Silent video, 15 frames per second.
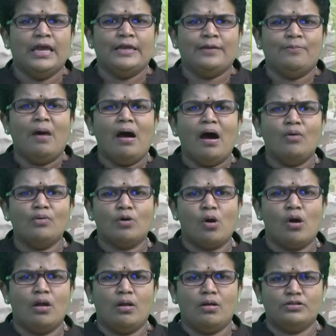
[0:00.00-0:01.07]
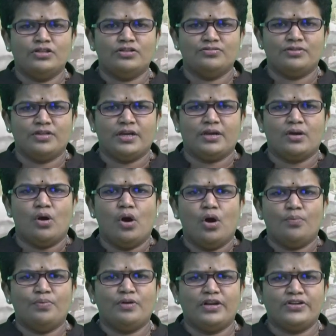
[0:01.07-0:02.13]
Inbound logistic,
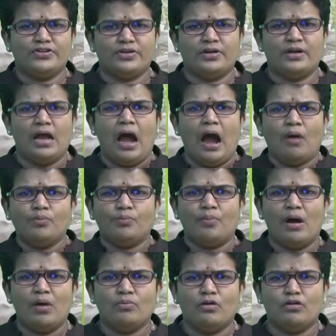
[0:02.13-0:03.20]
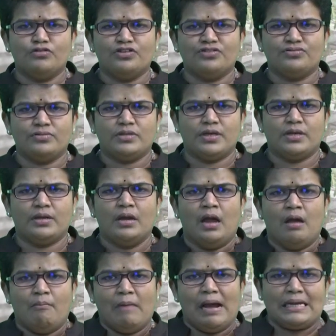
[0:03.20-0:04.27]
operation, outbound logistic,
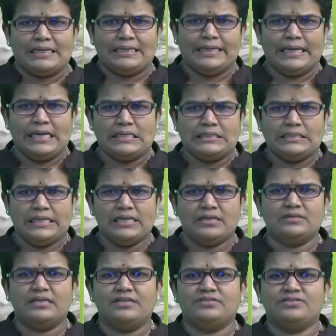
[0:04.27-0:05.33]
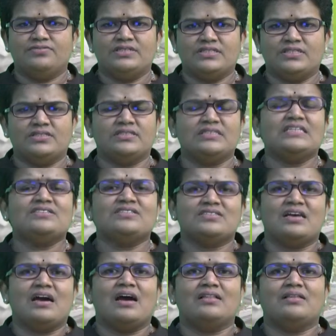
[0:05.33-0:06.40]
marketing and sales and services.
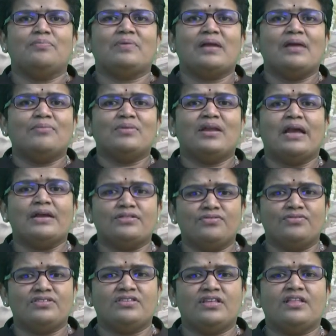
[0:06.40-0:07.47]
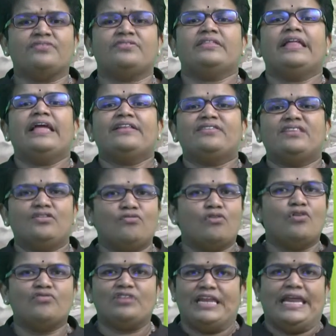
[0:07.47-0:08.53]
These are the primary activities that's
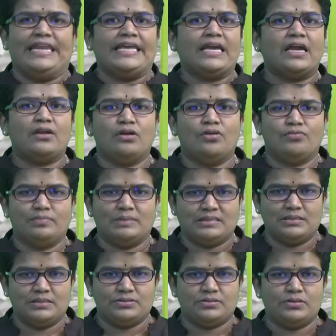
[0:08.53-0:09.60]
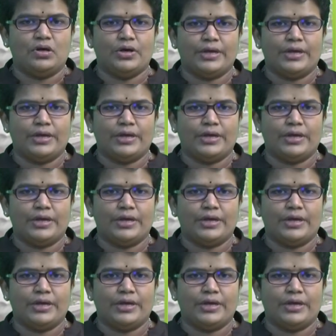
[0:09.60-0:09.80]
involved in any kind of business.